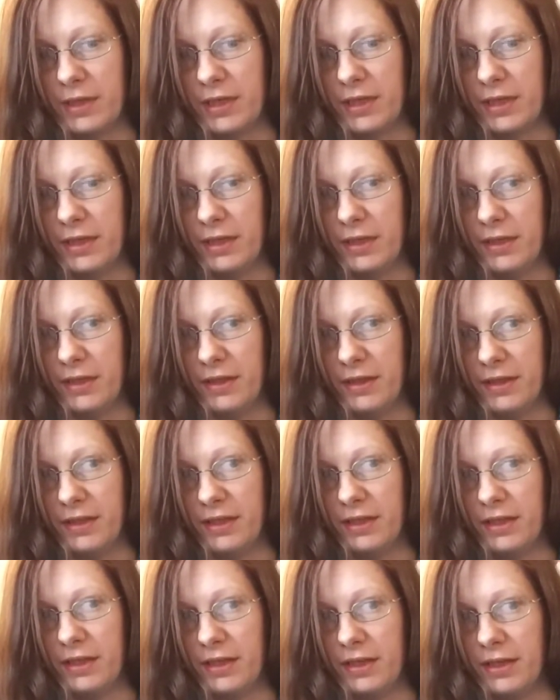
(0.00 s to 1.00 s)
in
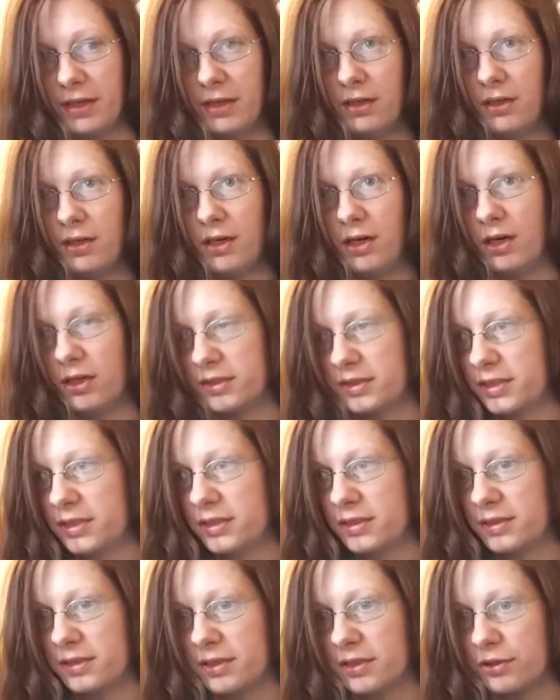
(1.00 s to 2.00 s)
the
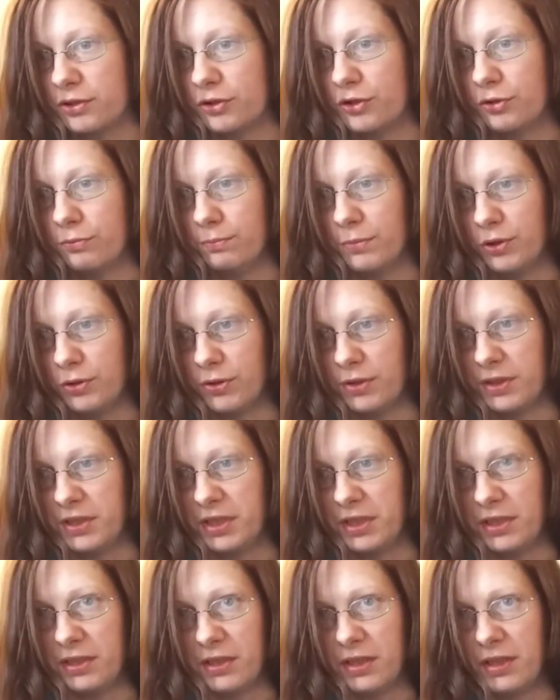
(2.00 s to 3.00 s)
autistic
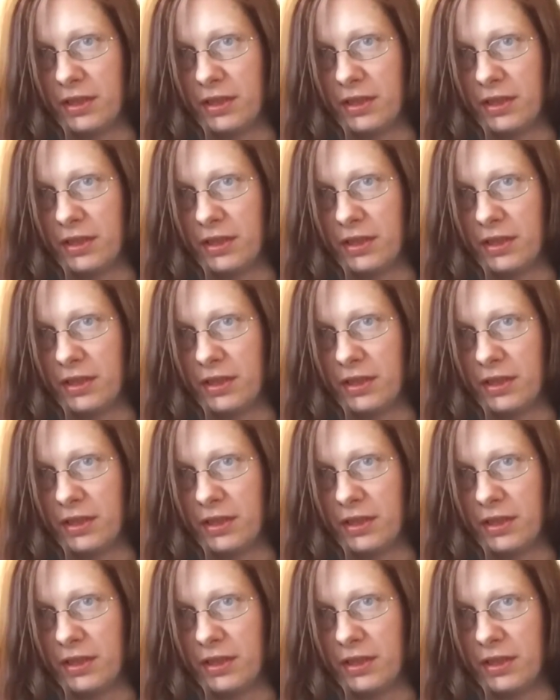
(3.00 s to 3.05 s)
community